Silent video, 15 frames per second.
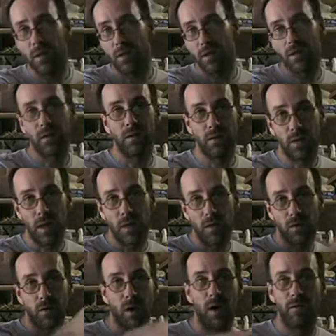Then it's
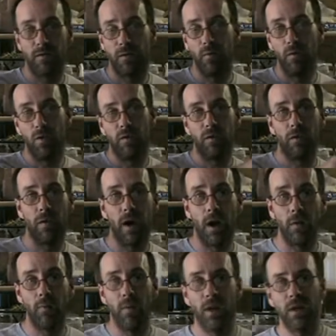kind of soft for moving
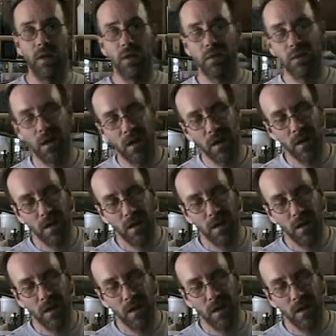around, but it does.